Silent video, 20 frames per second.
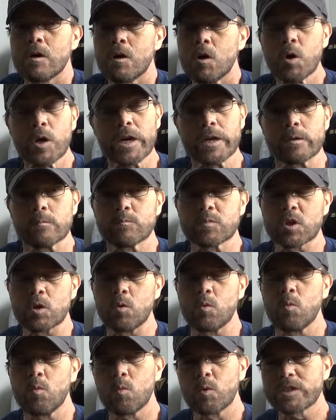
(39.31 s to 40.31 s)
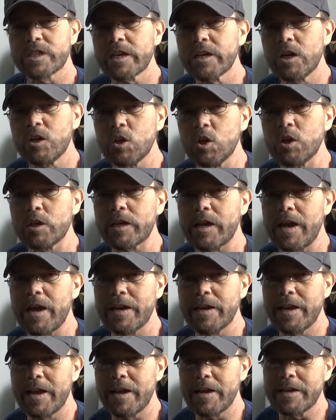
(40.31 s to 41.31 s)
Okay, so we're taking a look
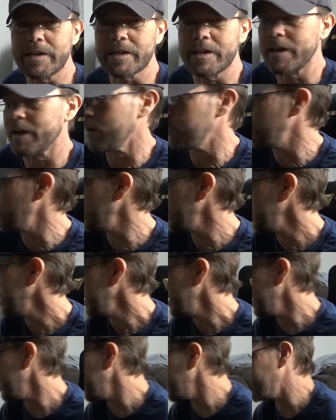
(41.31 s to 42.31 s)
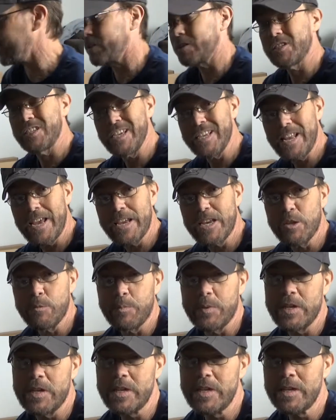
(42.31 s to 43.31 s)
at a camera. It is
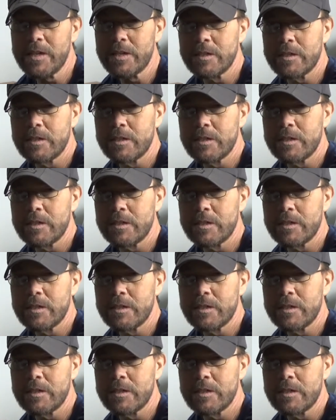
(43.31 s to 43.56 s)
1080p,